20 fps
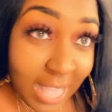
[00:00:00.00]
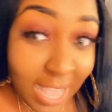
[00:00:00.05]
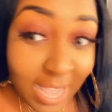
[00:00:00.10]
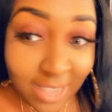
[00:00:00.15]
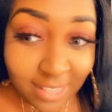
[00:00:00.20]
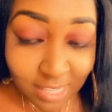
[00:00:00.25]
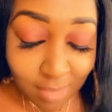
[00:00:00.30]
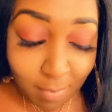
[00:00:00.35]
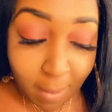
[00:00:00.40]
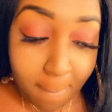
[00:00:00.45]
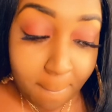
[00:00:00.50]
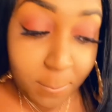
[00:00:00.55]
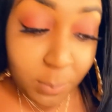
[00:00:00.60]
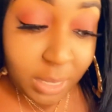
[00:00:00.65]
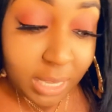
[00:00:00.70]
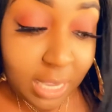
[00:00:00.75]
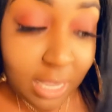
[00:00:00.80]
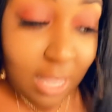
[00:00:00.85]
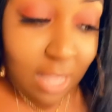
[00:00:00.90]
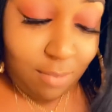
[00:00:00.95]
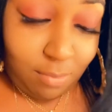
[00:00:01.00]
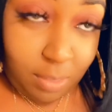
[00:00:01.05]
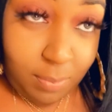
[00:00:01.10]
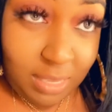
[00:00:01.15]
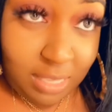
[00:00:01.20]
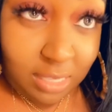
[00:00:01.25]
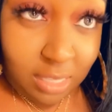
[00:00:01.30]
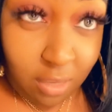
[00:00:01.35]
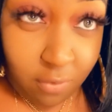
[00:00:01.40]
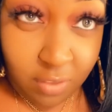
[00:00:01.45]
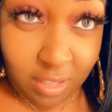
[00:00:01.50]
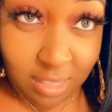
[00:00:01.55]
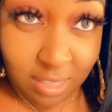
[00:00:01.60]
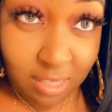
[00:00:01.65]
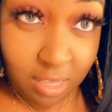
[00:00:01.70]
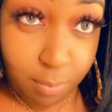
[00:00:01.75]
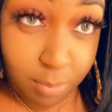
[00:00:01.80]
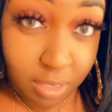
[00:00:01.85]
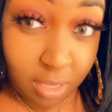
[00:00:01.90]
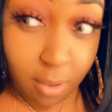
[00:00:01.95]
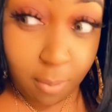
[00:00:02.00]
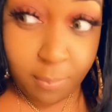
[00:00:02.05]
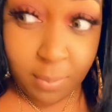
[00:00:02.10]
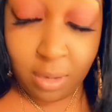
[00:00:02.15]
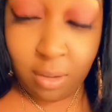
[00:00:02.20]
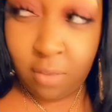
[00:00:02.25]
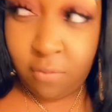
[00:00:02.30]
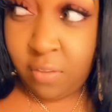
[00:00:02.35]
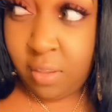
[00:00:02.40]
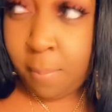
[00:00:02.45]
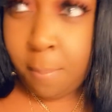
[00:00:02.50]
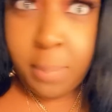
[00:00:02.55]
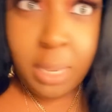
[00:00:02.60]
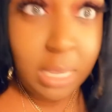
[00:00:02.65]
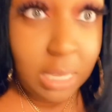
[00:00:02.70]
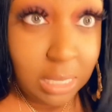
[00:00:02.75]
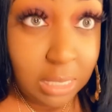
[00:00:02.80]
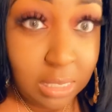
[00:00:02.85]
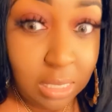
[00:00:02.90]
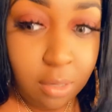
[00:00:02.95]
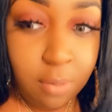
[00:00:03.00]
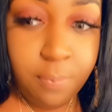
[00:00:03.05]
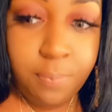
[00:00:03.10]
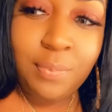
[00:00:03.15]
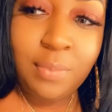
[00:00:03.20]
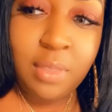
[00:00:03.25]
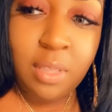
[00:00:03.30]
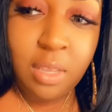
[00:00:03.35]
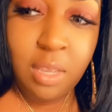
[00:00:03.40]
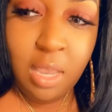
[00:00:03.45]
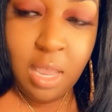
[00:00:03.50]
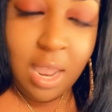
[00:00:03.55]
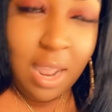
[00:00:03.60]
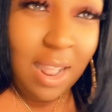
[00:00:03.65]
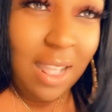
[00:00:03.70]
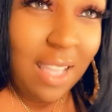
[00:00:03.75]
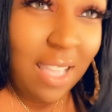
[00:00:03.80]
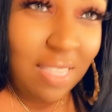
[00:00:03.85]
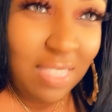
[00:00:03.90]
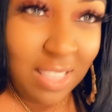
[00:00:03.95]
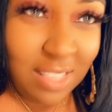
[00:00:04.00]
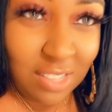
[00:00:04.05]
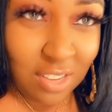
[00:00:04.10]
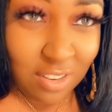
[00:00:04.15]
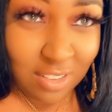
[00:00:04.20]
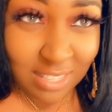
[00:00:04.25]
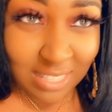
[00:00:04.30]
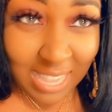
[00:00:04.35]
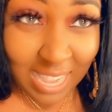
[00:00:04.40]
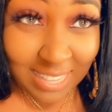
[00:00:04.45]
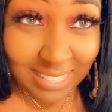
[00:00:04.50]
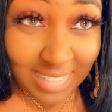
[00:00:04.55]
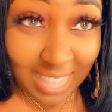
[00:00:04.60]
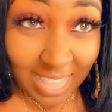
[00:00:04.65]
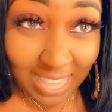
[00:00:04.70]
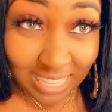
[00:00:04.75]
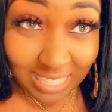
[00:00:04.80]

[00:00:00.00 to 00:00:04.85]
and my butt. Let me see if it zips up and if it buttons up. And these are a size 8.